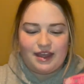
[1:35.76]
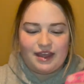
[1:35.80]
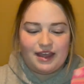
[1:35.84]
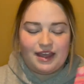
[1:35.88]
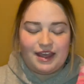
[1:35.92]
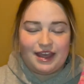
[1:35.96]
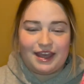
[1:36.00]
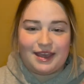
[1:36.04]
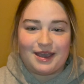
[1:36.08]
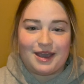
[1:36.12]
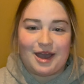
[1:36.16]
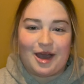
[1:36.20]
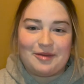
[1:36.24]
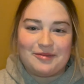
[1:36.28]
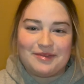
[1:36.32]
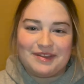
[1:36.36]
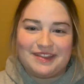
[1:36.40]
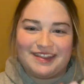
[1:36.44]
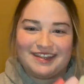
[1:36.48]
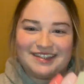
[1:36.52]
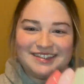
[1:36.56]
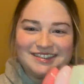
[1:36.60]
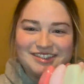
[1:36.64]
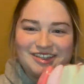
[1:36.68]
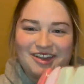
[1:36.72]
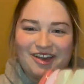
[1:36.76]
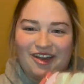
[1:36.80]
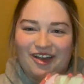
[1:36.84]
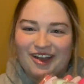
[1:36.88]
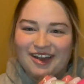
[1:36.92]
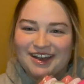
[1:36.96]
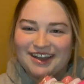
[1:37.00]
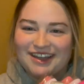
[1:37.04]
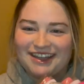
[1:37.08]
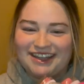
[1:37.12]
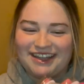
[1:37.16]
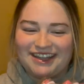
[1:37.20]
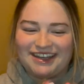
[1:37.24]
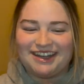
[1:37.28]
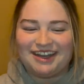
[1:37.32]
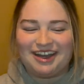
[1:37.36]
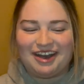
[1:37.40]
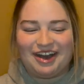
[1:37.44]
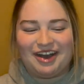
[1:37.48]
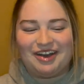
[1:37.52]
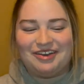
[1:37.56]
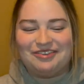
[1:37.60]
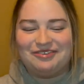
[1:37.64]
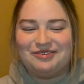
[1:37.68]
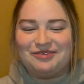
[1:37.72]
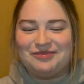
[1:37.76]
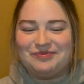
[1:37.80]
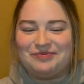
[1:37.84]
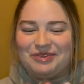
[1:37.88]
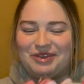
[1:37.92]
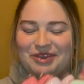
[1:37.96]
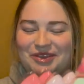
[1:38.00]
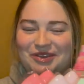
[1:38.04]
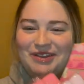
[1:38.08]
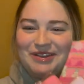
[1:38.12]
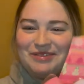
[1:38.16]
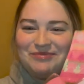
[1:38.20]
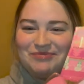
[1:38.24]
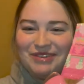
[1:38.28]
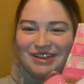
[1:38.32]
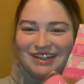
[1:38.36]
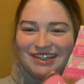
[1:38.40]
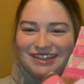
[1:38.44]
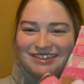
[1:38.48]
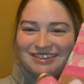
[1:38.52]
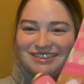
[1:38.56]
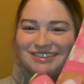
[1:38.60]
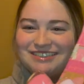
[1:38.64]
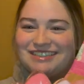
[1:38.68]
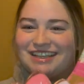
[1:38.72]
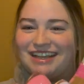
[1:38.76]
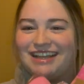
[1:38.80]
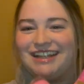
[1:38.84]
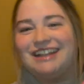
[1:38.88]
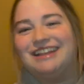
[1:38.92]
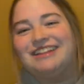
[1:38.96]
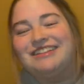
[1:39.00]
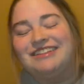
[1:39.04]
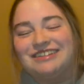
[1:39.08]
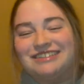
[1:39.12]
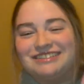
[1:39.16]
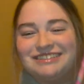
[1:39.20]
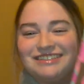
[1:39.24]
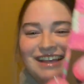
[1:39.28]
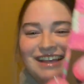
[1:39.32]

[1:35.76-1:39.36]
he got me this carton of beauty blenders, and it looks